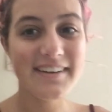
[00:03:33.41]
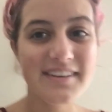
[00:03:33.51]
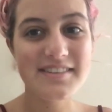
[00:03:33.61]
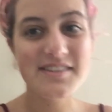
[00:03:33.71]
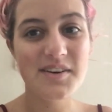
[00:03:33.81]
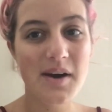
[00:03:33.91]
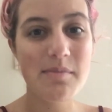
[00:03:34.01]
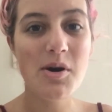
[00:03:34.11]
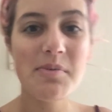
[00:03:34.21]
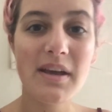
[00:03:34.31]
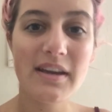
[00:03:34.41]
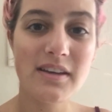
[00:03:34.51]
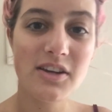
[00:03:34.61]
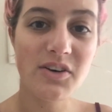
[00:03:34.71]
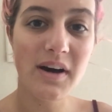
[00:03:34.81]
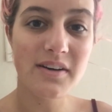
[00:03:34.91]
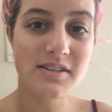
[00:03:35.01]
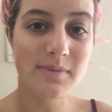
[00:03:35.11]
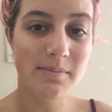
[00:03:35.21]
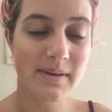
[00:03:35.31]
So I'm hoping I can go out to
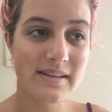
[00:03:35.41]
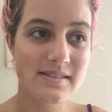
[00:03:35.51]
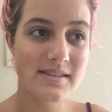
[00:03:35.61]
my plans